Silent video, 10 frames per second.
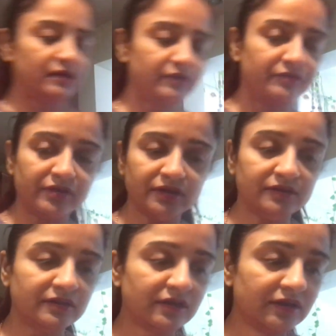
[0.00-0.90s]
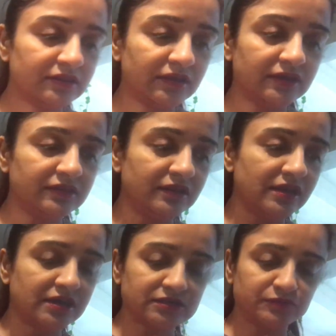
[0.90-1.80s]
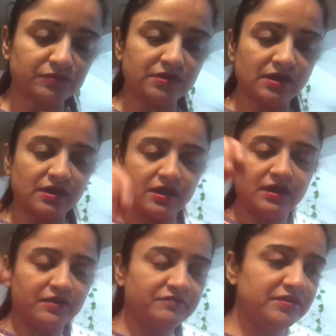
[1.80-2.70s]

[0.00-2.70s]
All right, and then the next one I have